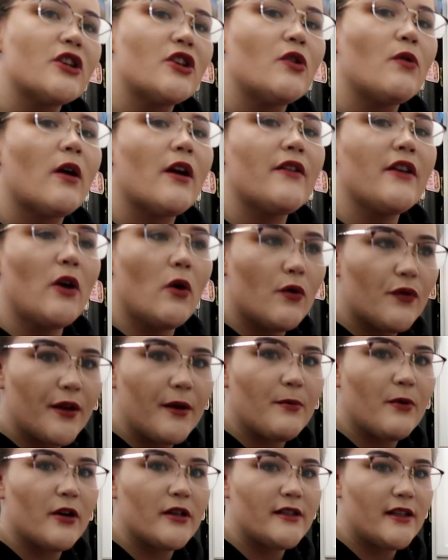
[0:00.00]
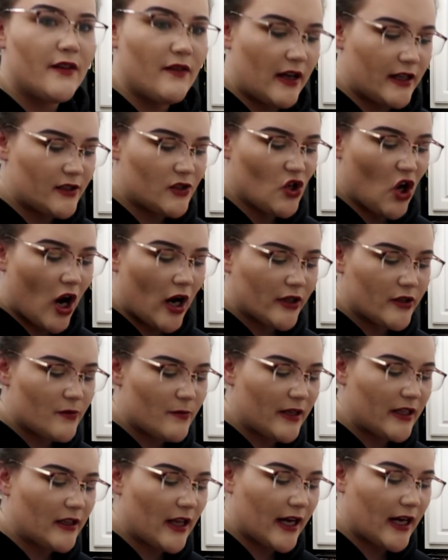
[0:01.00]
You are the only person that's talked to
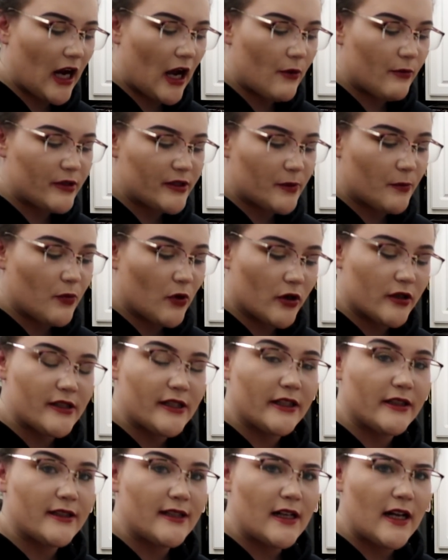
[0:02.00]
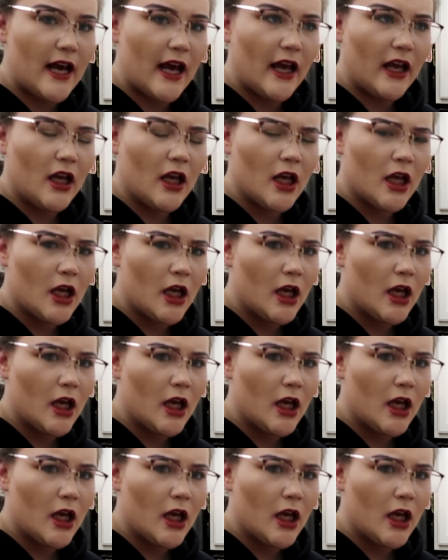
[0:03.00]
me like I was a person today.